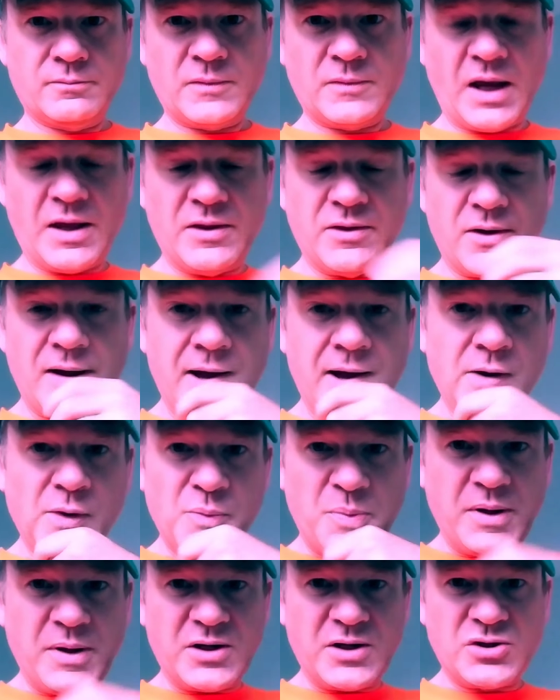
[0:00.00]
And they're out
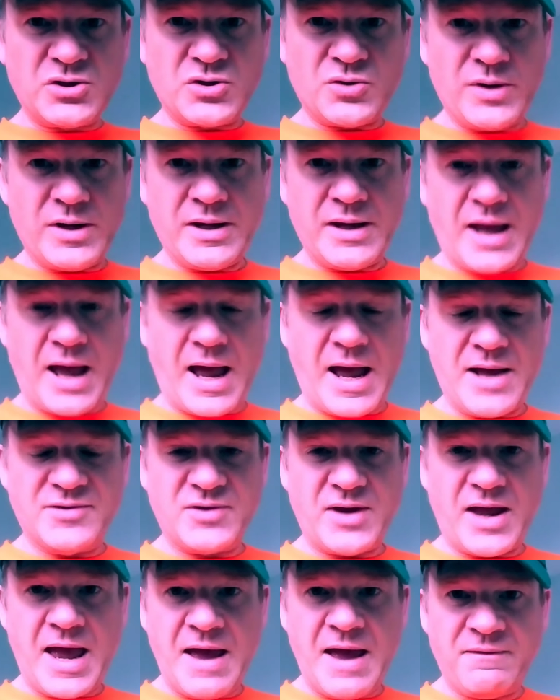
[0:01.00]
picturing
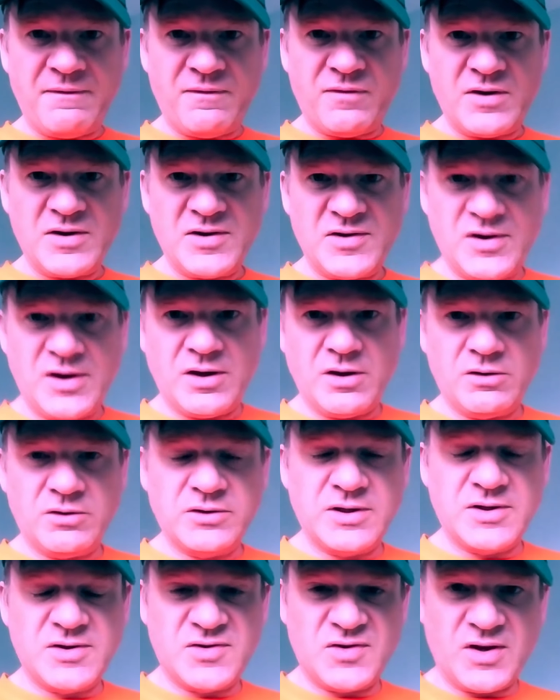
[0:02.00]
as every single
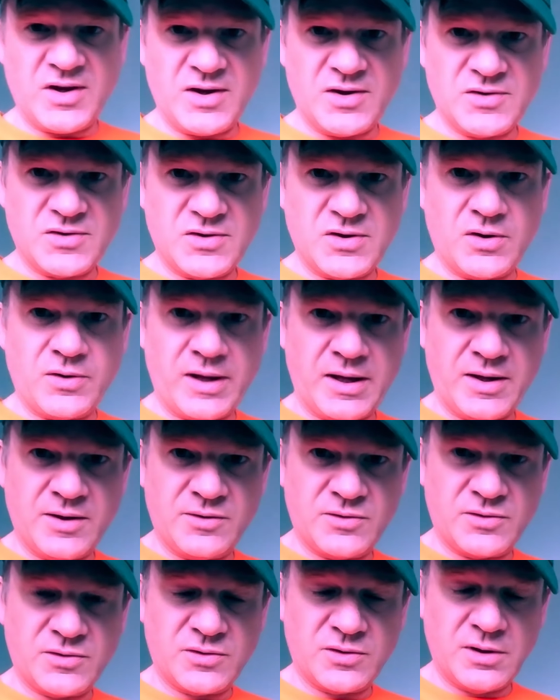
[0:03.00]
disease there
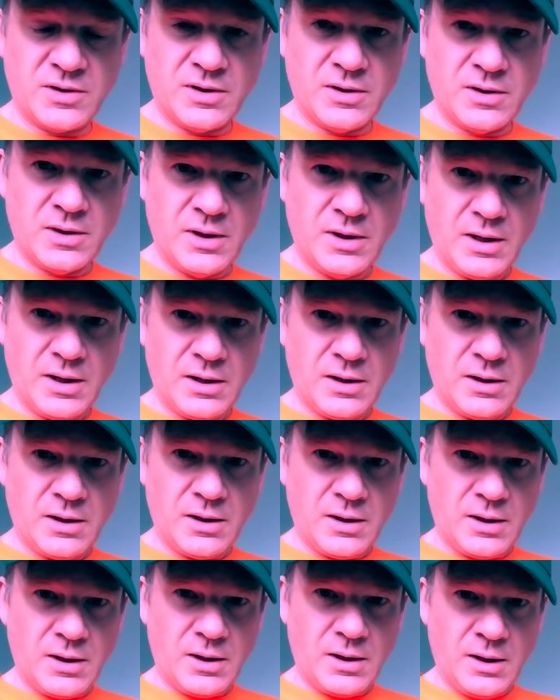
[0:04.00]
is.
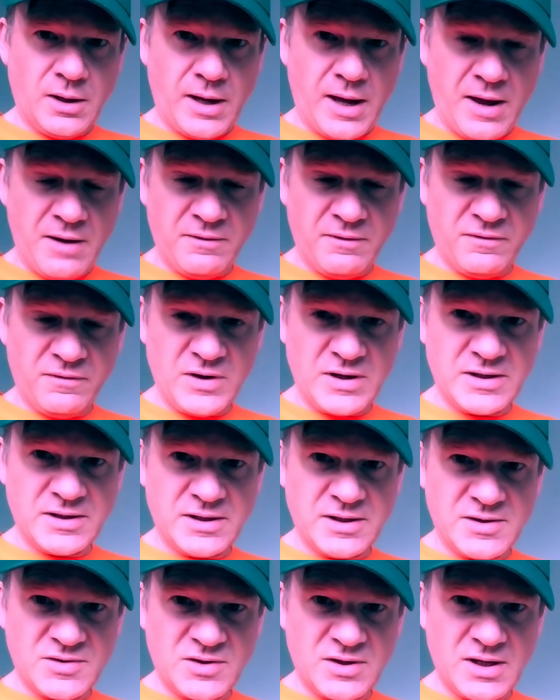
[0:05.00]
Every
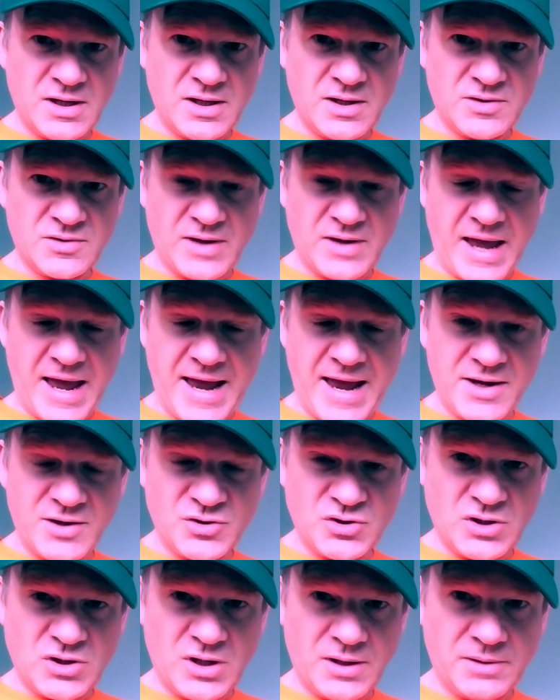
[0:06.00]
disease,
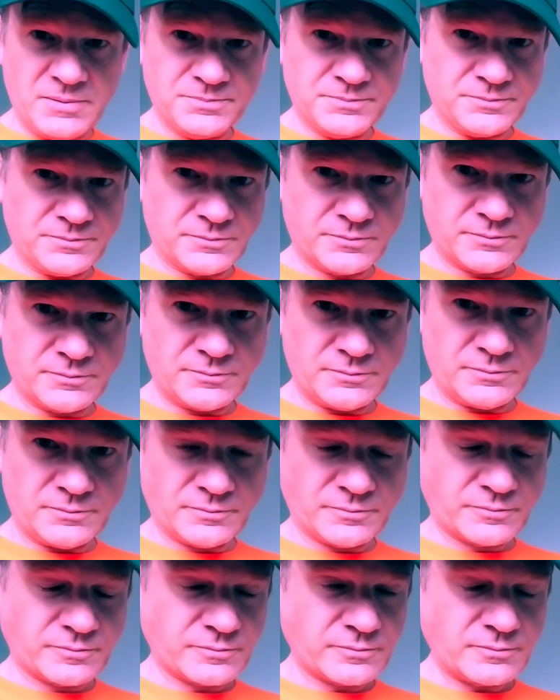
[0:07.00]
aging,
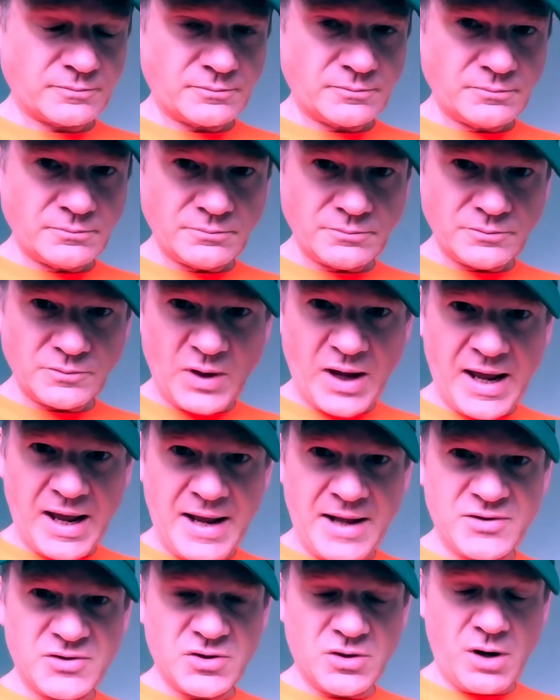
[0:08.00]

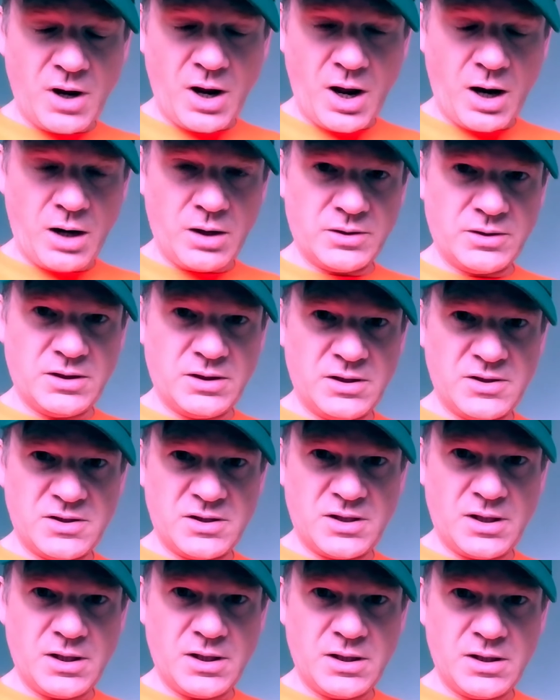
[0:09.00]
cancer, heart
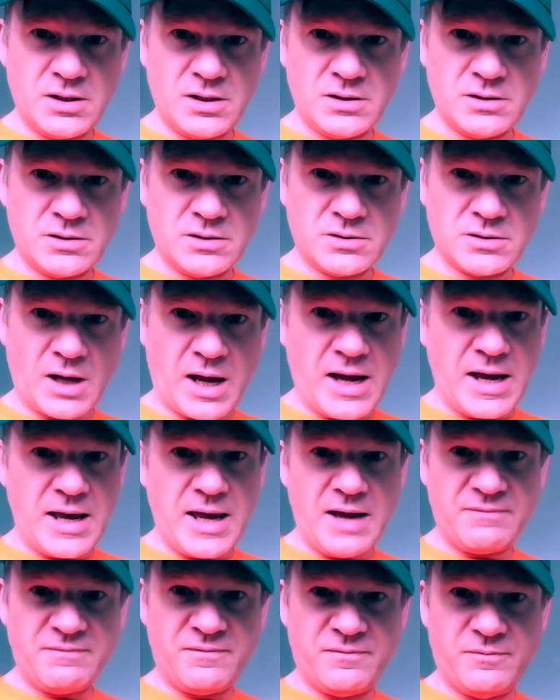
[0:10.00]
disease, I
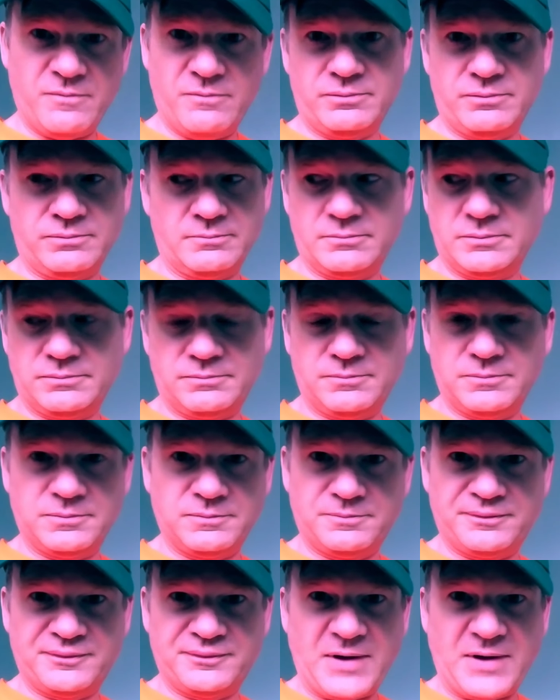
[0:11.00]
have
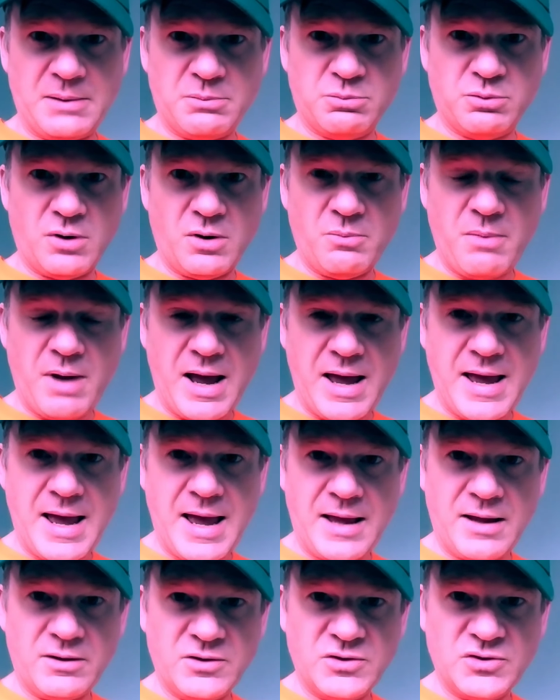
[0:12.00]

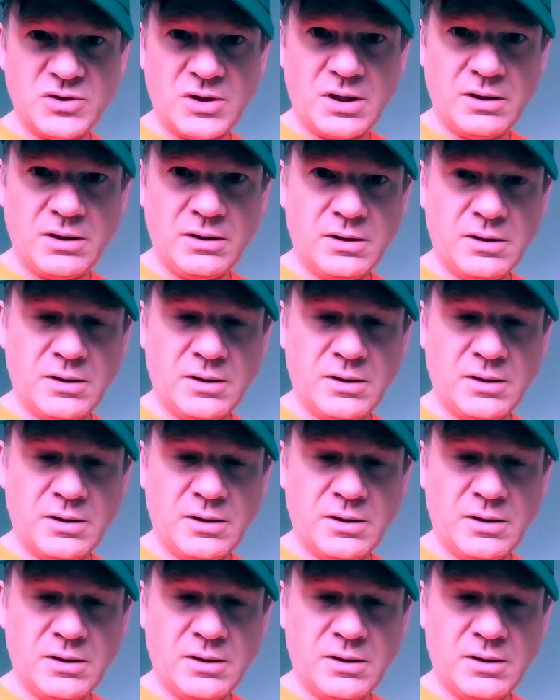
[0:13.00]
fibromyalgia,